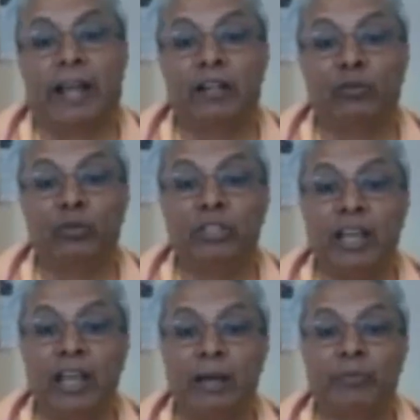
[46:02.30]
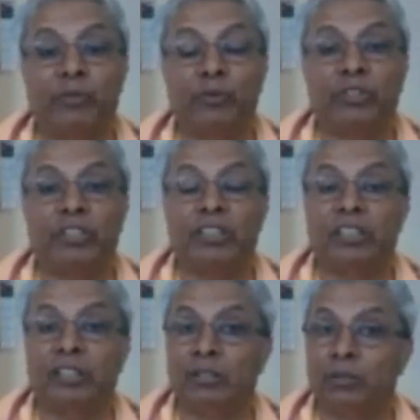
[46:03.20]
And we have to
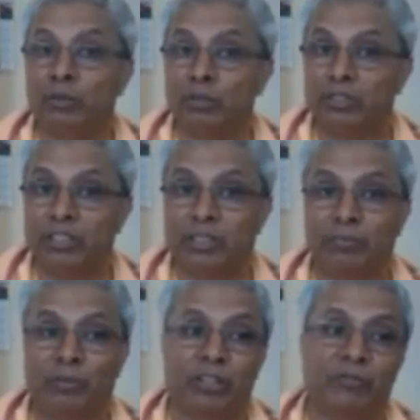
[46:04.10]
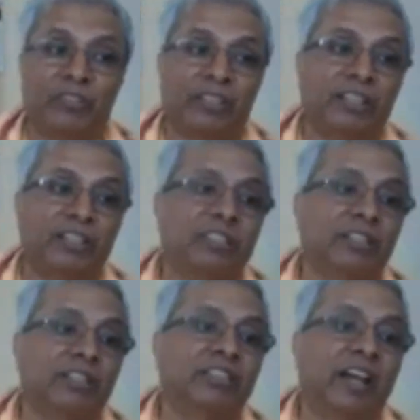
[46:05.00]
reduce these
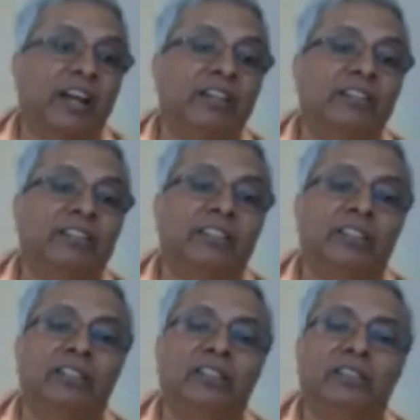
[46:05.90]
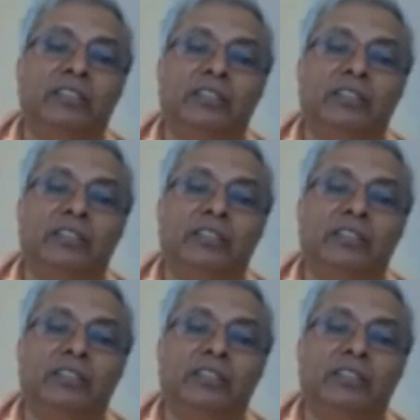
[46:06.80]
modifications until